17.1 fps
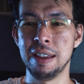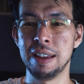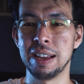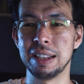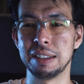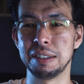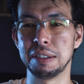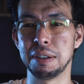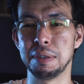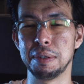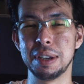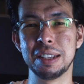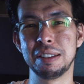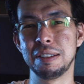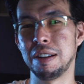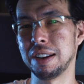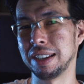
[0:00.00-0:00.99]
and so
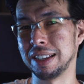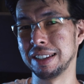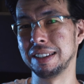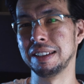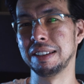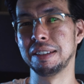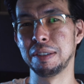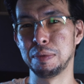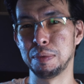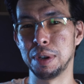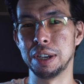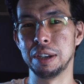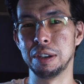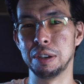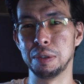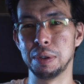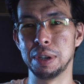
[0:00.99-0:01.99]
it's not a consistent way to
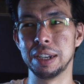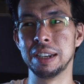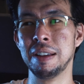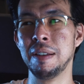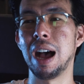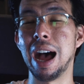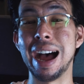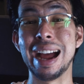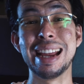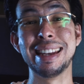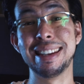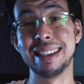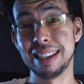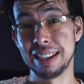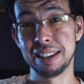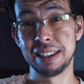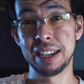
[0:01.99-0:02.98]
do it.
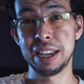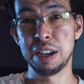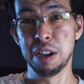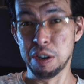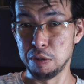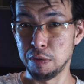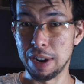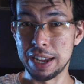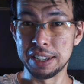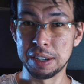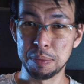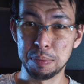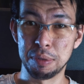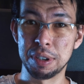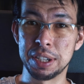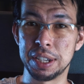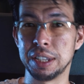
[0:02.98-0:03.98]
Ideally, resin
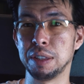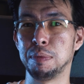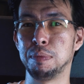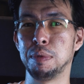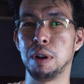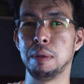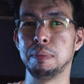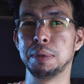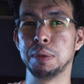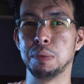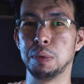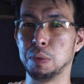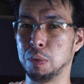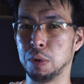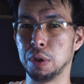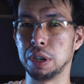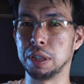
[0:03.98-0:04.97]
printing the props would
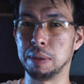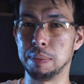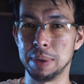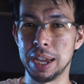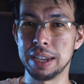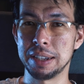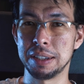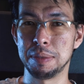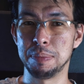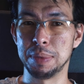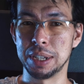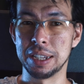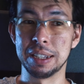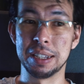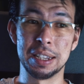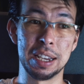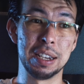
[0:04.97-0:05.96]
work the best
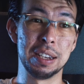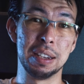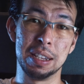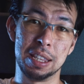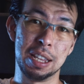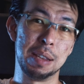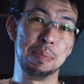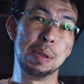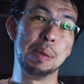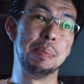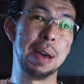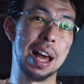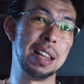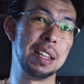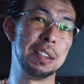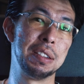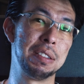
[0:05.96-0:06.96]
because then they'd be
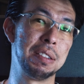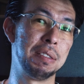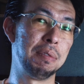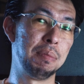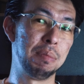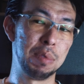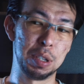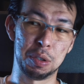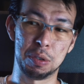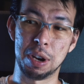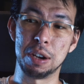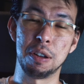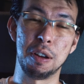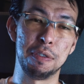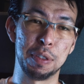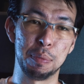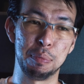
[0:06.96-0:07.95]
balanced straight
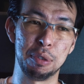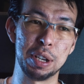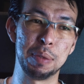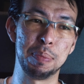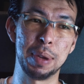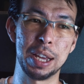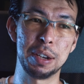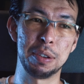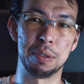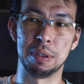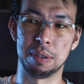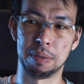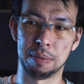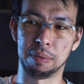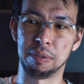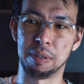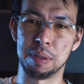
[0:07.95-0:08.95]
off the print bed or
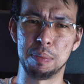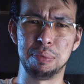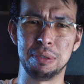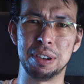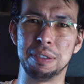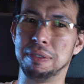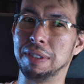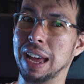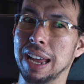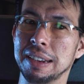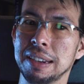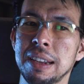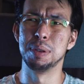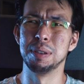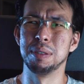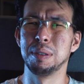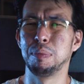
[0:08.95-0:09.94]
from the print vat.
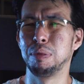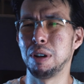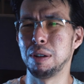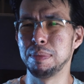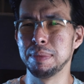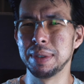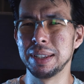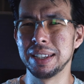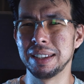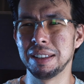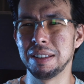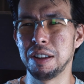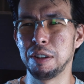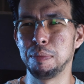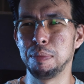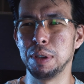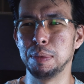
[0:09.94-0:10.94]
But the problem is a
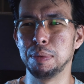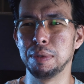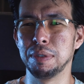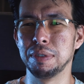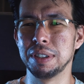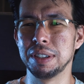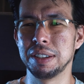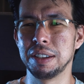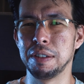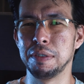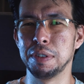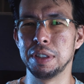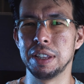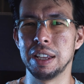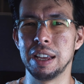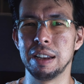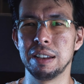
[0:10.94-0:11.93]
lot of people have
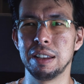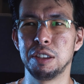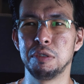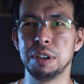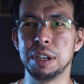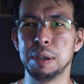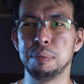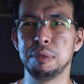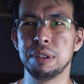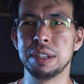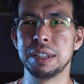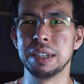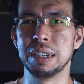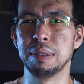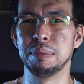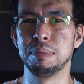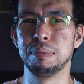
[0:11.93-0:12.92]
discovered that 3D
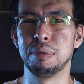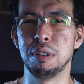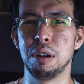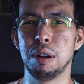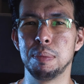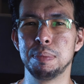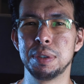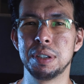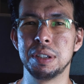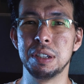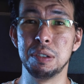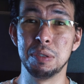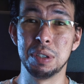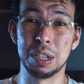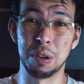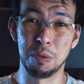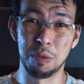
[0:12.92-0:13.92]
printing props
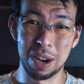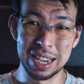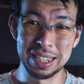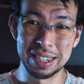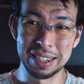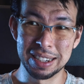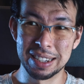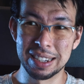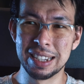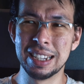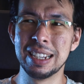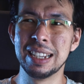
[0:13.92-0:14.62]
using resin